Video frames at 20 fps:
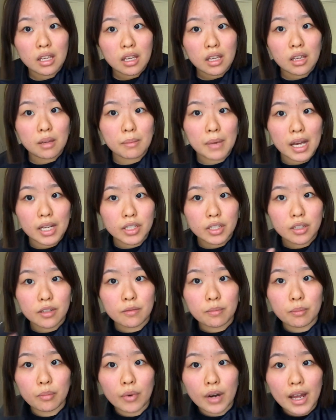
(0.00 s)
imagine
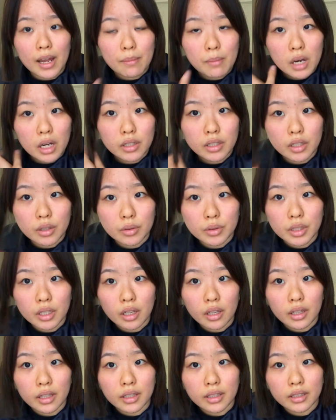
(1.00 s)
if Brad Mondo
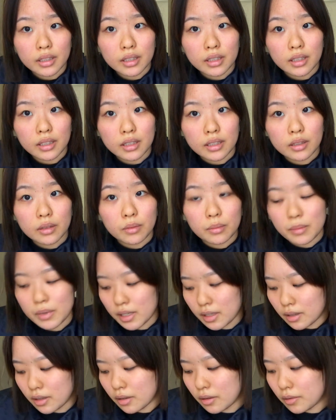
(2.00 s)
saw this. This would be
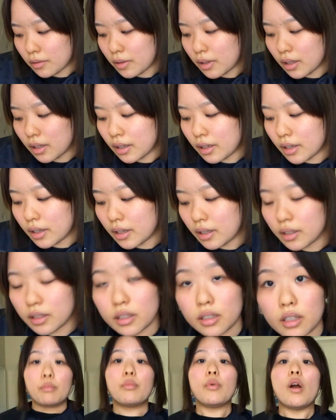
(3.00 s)
so
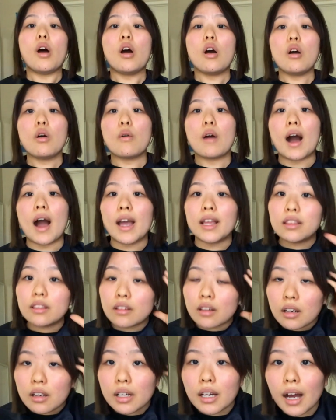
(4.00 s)
hilarious. Bro, I
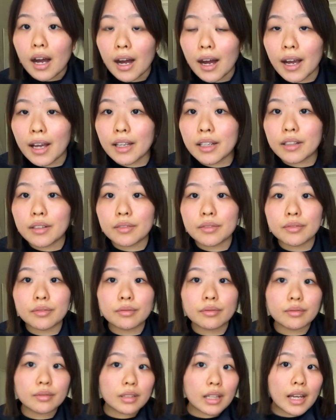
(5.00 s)
look kind of
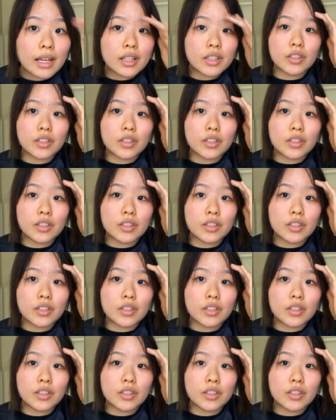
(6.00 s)
like a